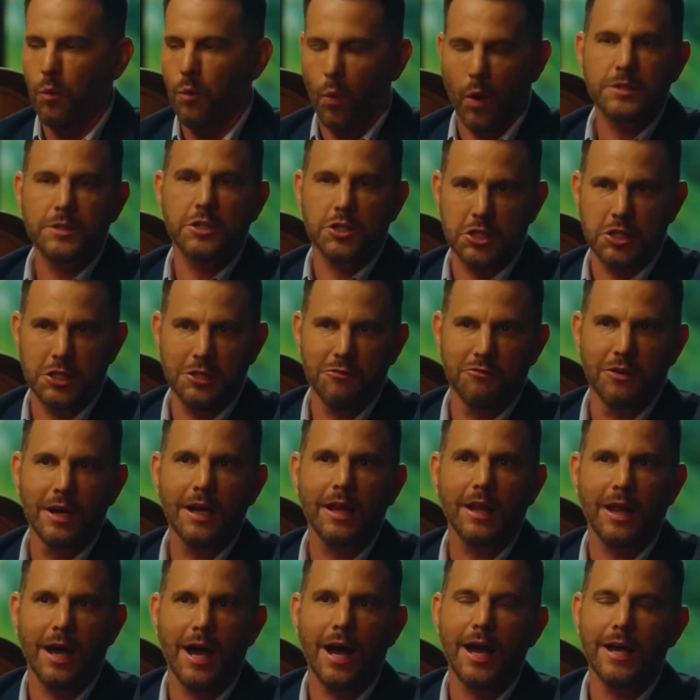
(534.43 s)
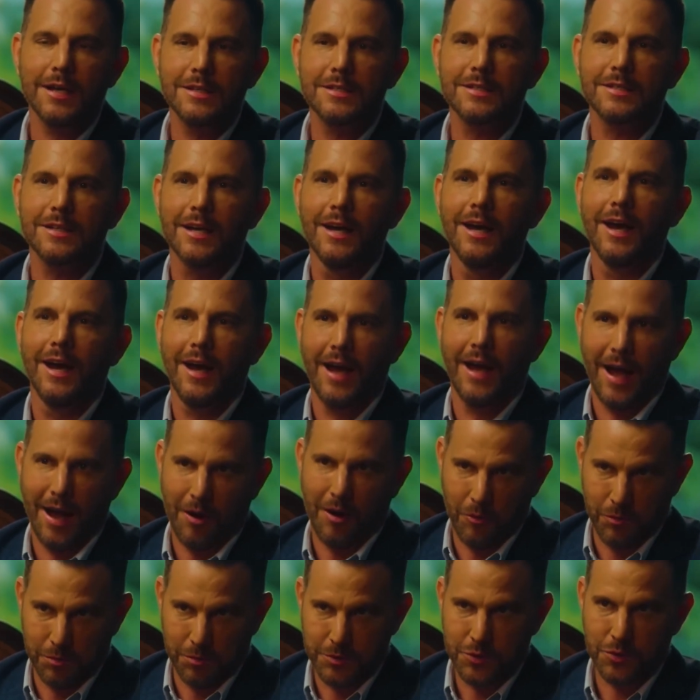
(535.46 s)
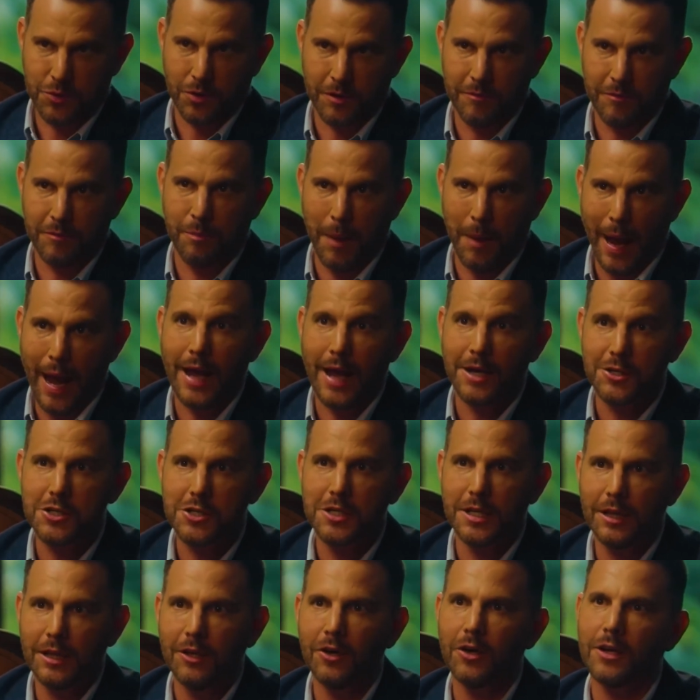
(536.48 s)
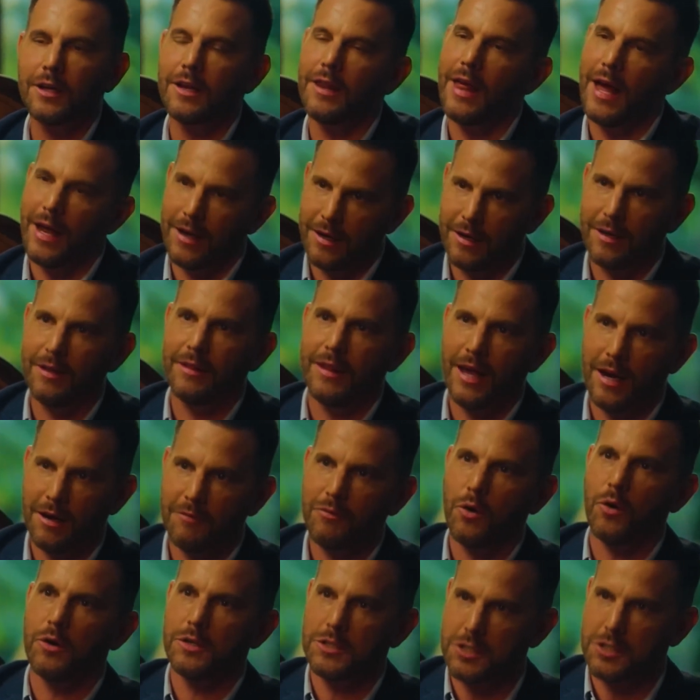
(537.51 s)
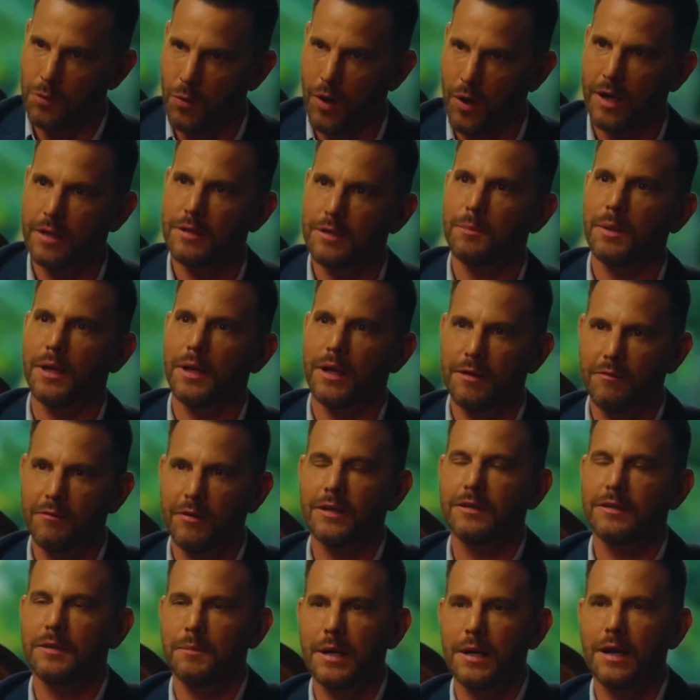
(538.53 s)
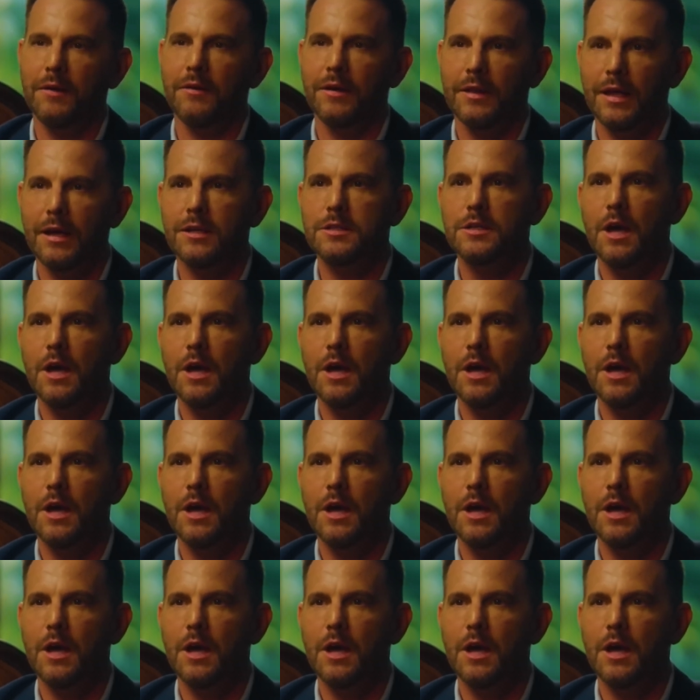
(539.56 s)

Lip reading: once she realized how sort of bad she looked, then of course she wanted to play the victim and everything